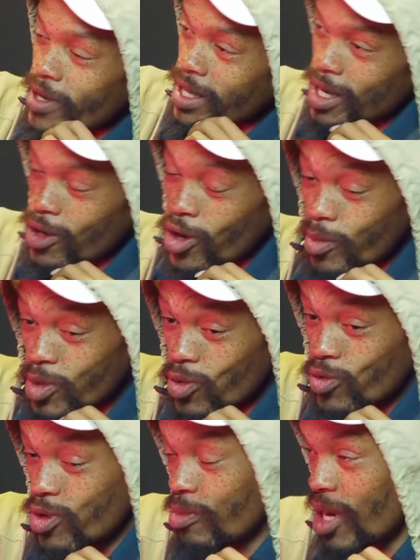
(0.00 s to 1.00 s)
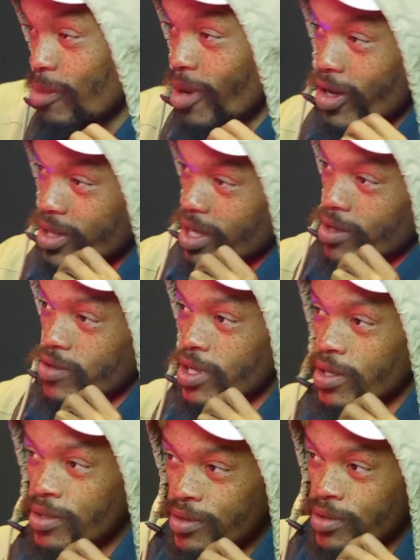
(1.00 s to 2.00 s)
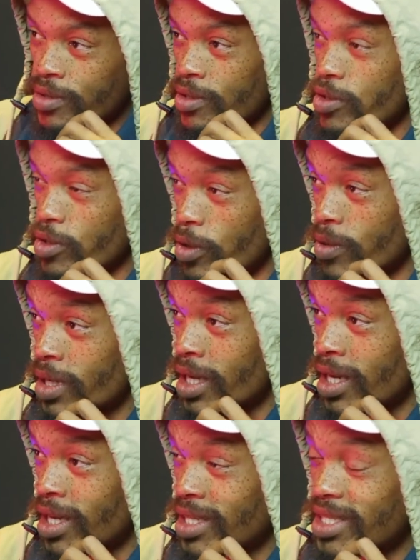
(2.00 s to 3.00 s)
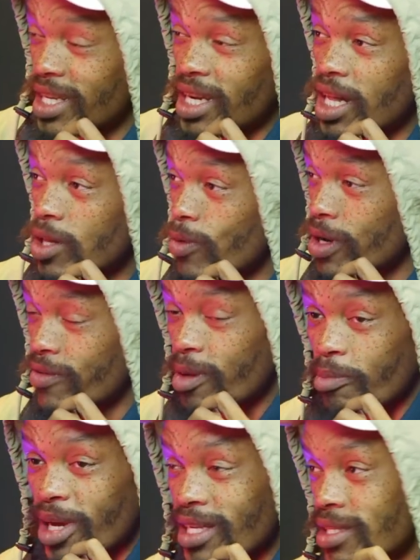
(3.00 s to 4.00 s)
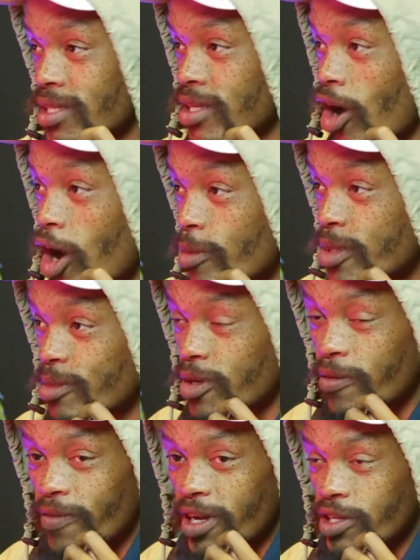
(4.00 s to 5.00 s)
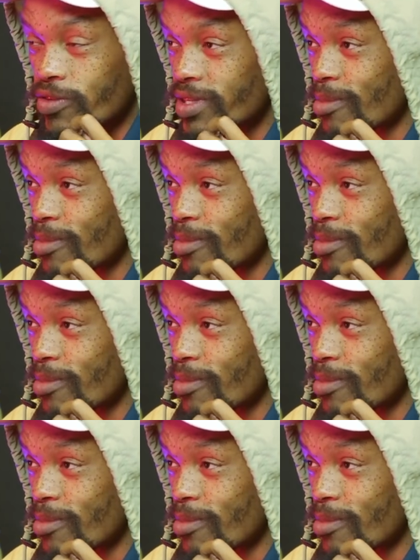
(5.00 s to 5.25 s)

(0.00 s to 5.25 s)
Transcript: helicopters, which we made by ourselves. You know, Denel, one of the best arms manufacturers.